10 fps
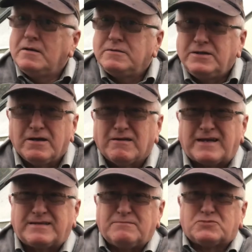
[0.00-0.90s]
You know,
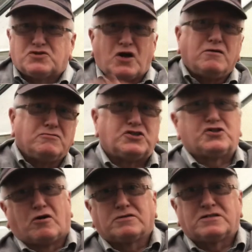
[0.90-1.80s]
like them drone
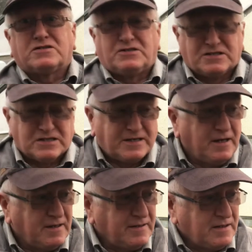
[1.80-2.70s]
shots, you see,
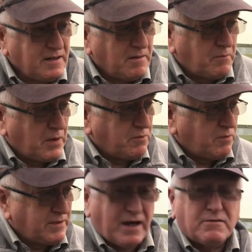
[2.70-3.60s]
but
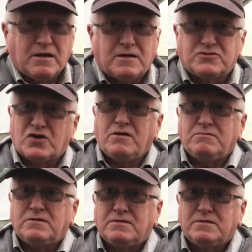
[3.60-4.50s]
without a drone.
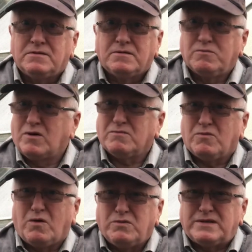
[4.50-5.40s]
What
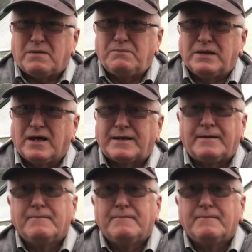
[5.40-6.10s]
what would that be like?